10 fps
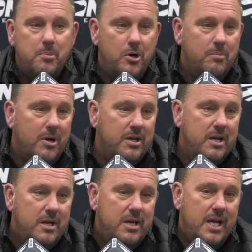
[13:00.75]
They put him
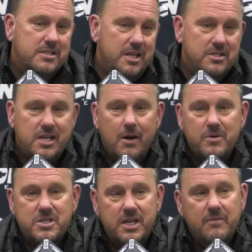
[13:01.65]
as an inside
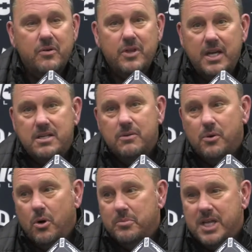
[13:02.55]
receiver. They
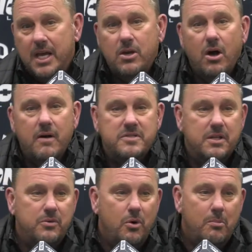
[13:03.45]
throw him
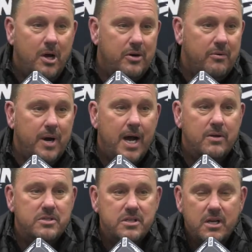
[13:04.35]
takeoffs, they throw him under
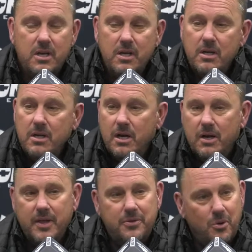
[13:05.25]
routes.
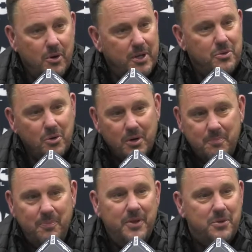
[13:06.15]
I think he
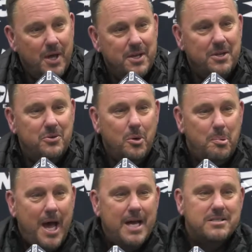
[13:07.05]
threw a
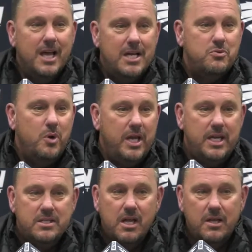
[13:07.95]
pass last
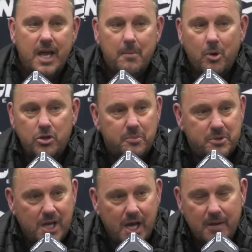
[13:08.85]
week. He's done that
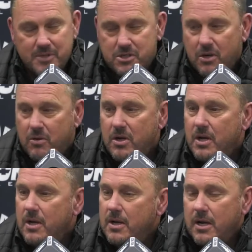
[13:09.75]
multiple times. So
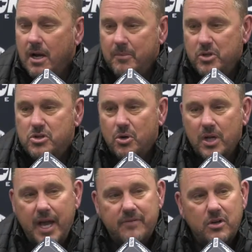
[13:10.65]
you
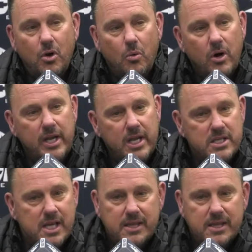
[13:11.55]
certainly have to know where he is.